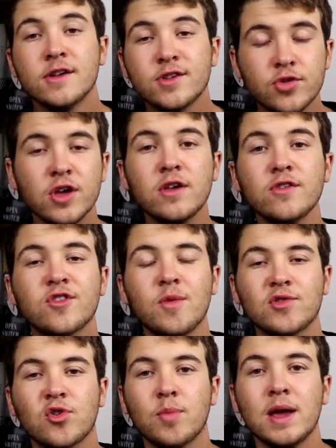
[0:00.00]
So thank you so
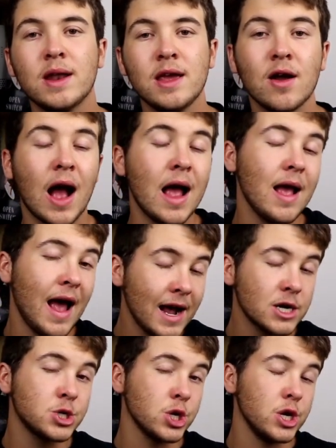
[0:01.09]
much for being here. I
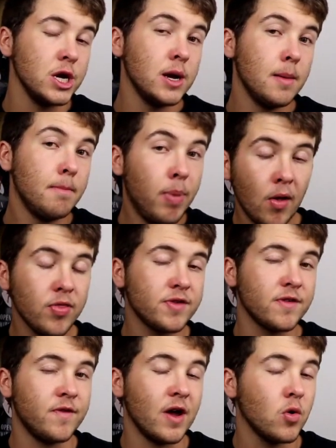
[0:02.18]
actually bought
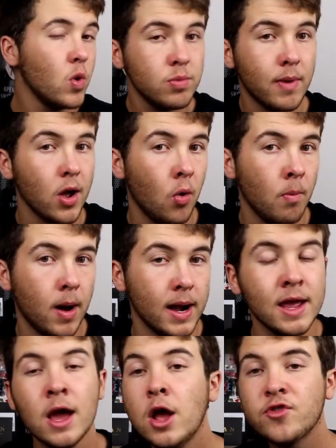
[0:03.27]
this effect with my own
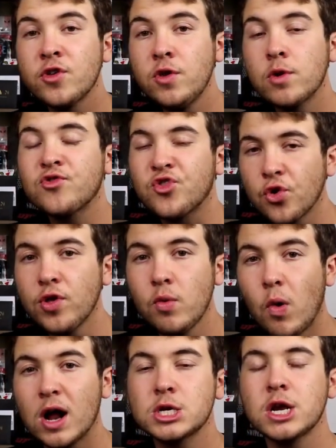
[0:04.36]
money, so you are truly
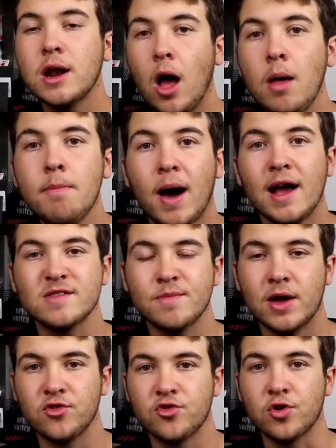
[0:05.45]
watching an unbiased
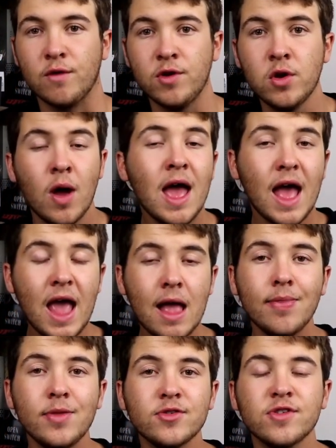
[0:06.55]
magic trick review,
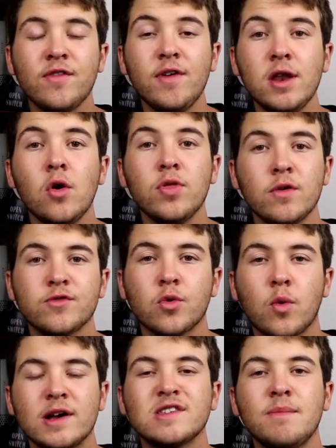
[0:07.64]
and this was a video that was
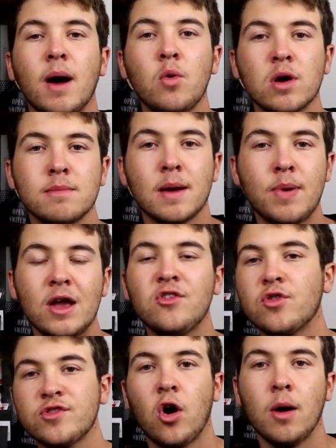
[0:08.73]
requested by one of my
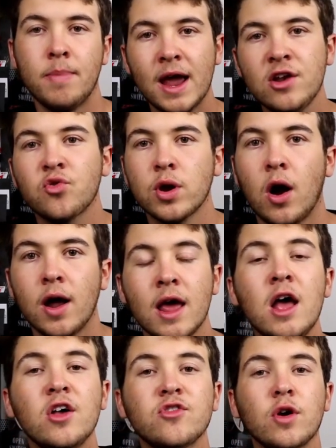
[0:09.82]
patrons on Patreon.
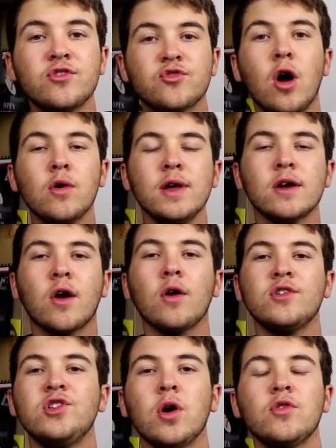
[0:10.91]
So I strongly
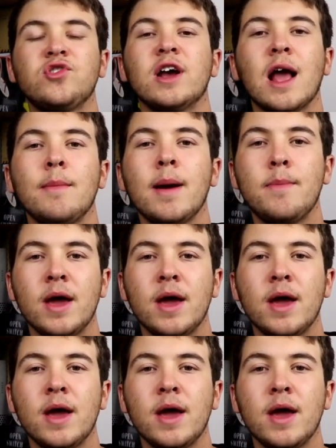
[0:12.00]
encourage you to go check out my